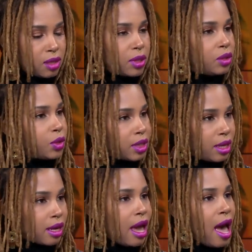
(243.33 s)
to be
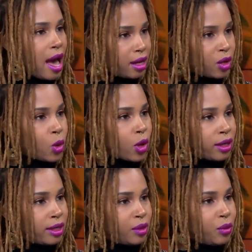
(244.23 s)
looking at
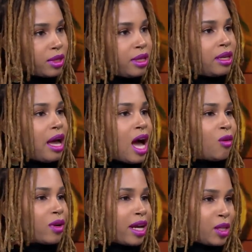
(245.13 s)
Gordon, but then
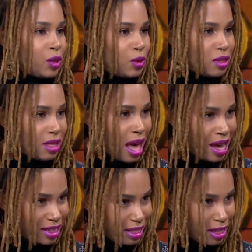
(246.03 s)
how would I use
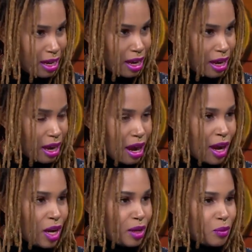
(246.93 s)
that,
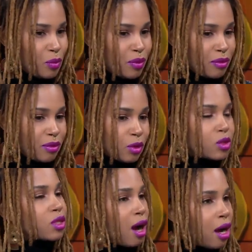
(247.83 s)

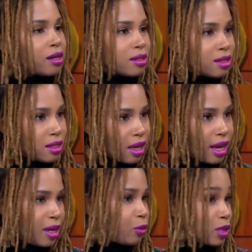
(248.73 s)
those scars?
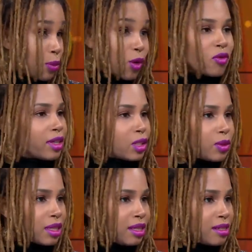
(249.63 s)
And it was perfect
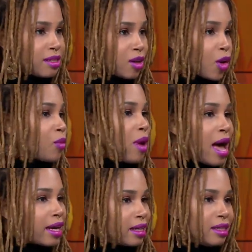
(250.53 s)
because her
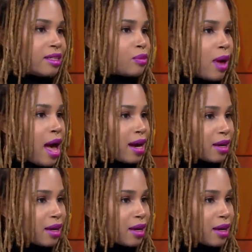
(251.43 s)
back and his back,